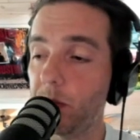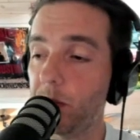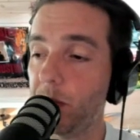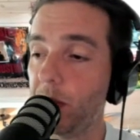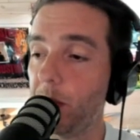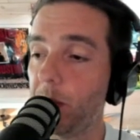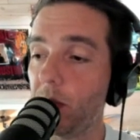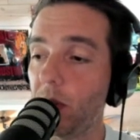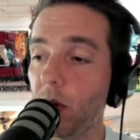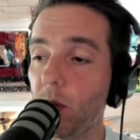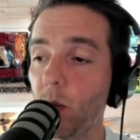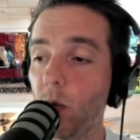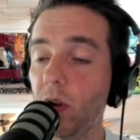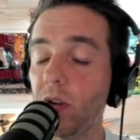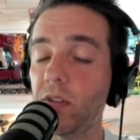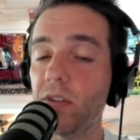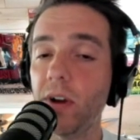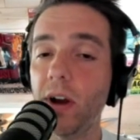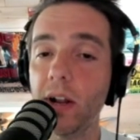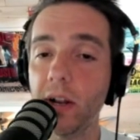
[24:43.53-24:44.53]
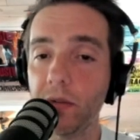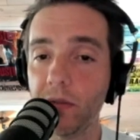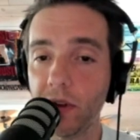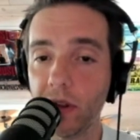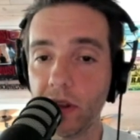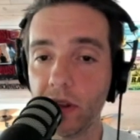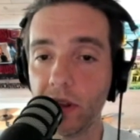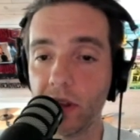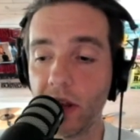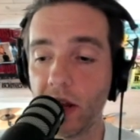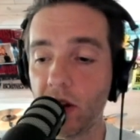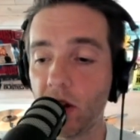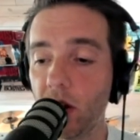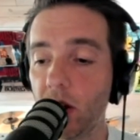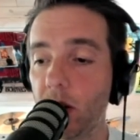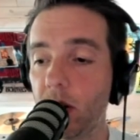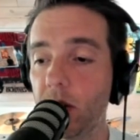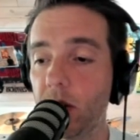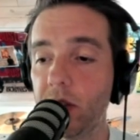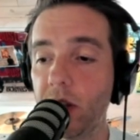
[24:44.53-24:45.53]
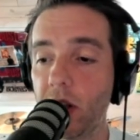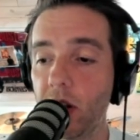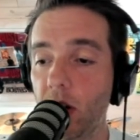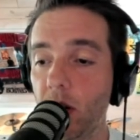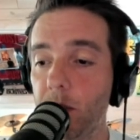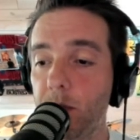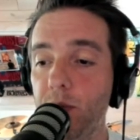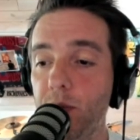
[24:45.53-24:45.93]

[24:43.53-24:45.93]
people on one side of it that are